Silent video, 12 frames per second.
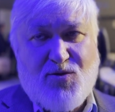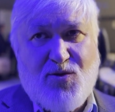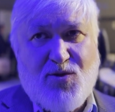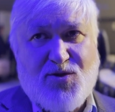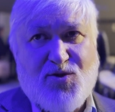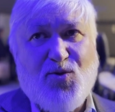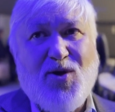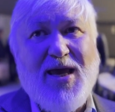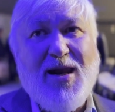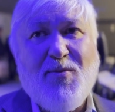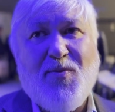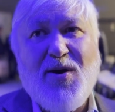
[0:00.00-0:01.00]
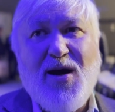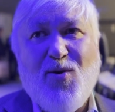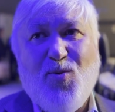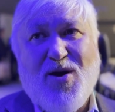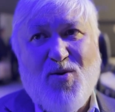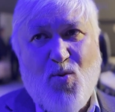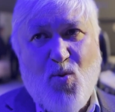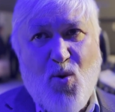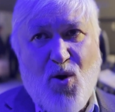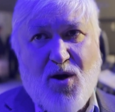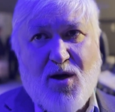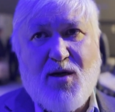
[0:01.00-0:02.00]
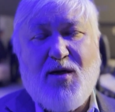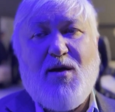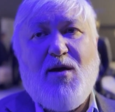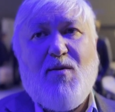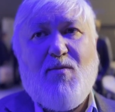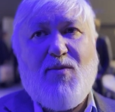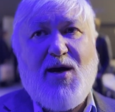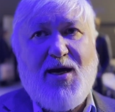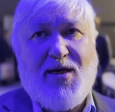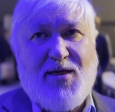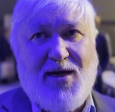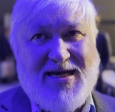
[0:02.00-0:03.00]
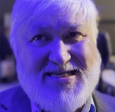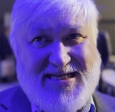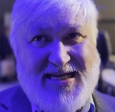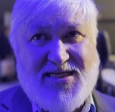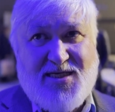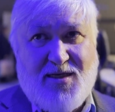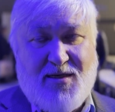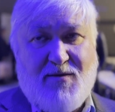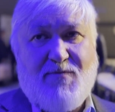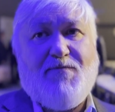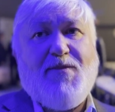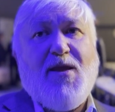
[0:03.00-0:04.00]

tools to help our work by assessing